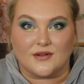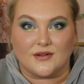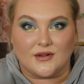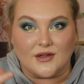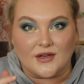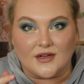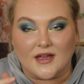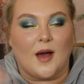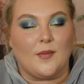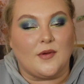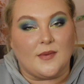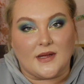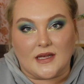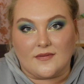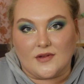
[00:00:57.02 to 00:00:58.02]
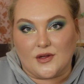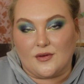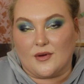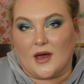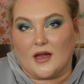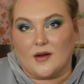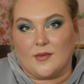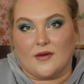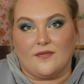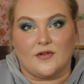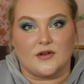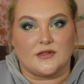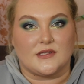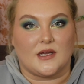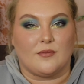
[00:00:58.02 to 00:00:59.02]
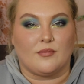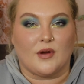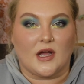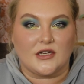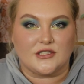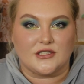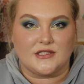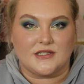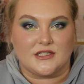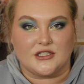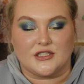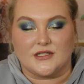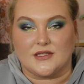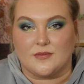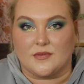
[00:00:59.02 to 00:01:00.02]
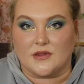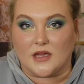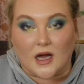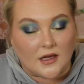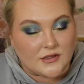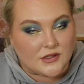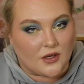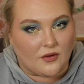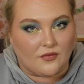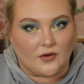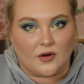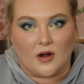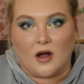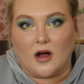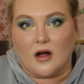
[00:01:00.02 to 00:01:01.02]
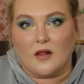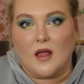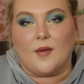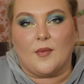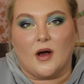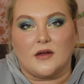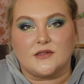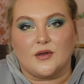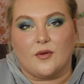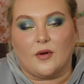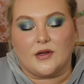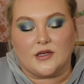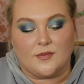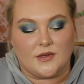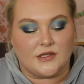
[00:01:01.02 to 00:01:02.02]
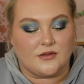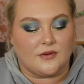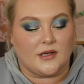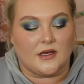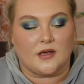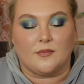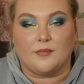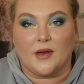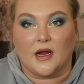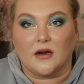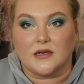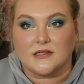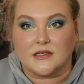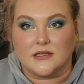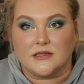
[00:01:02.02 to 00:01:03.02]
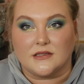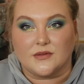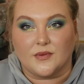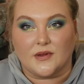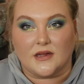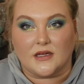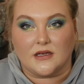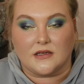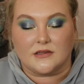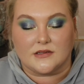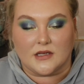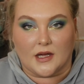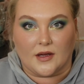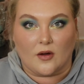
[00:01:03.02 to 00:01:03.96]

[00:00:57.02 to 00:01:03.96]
look. I'm gonna be giving you kind of my first impressions and just some thoughts overall. I'm also going to be doing comparisons with these, like